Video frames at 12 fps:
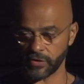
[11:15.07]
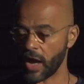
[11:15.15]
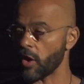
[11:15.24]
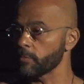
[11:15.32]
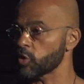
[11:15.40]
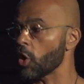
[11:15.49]

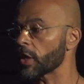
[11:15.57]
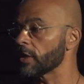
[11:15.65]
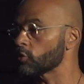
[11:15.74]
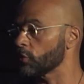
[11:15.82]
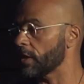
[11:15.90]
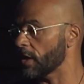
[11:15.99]
Now, I'm
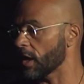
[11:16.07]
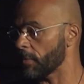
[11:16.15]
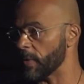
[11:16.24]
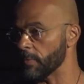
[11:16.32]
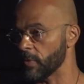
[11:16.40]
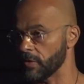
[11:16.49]
talking to the young
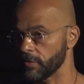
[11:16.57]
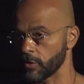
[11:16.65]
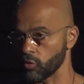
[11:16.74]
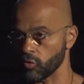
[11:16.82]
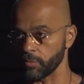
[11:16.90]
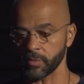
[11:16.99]
people in the
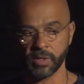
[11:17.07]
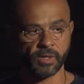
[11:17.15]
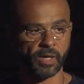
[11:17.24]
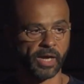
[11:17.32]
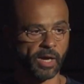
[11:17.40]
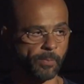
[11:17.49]
room.
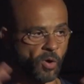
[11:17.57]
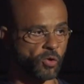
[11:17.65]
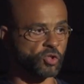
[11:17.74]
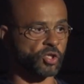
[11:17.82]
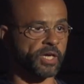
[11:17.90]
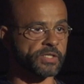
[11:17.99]
I
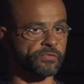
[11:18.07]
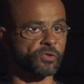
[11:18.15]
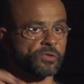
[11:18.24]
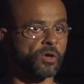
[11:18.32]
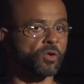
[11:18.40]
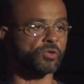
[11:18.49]
apologize for
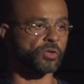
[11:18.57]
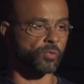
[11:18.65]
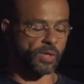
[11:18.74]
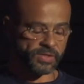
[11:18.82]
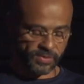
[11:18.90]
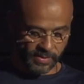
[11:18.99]
the older
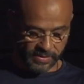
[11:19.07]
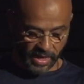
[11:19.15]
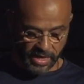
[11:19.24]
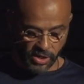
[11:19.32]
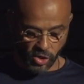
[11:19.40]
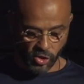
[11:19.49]
ones, but
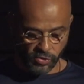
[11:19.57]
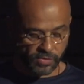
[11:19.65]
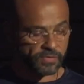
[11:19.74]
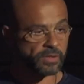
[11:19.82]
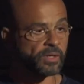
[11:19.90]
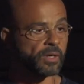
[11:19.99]
I
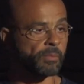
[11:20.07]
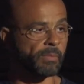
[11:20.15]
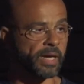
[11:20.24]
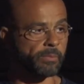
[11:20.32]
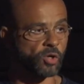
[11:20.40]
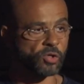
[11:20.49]
learned
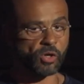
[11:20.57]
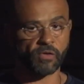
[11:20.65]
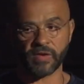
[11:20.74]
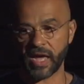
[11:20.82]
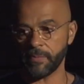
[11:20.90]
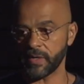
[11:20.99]
my model
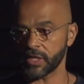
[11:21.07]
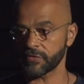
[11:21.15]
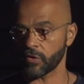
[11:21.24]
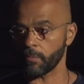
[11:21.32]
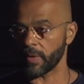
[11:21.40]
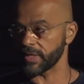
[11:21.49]
of happiness
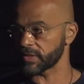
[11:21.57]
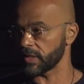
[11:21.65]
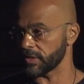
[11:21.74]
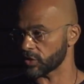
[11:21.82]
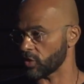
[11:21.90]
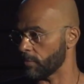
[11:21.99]
from my
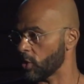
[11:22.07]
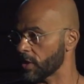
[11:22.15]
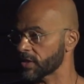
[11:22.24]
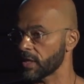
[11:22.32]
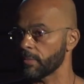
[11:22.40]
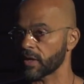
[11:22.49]
son, so I'm going
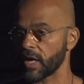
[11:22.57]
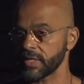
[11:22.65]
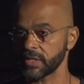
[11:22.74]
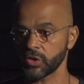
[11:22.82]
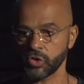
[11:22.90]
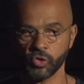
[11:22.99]
to
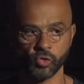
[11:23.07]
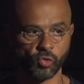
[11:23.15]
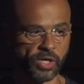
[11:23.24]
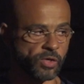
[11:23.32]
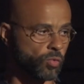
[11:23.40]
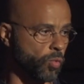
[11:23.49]
summarize it to
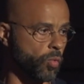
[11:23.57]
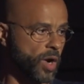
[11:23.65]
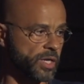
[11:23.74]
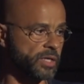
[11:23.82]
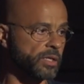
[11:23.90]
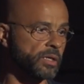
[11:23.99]
you in
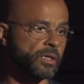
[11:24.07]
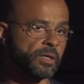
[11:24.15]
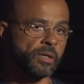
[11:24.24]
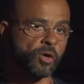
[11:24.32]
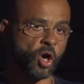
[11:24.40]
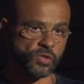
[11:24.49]
one
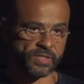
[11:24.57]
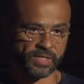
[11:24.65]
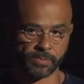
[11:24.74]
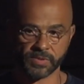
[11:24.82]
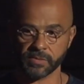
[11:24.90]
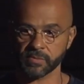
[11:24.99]

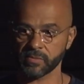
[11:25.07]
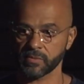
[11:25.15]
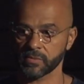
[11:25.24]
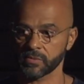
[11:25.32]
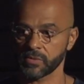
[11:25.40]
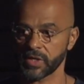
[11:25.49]
concept,
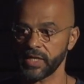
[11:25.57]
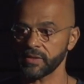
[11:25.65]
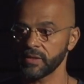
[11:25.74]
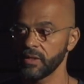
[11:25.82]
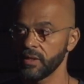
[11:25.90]
right?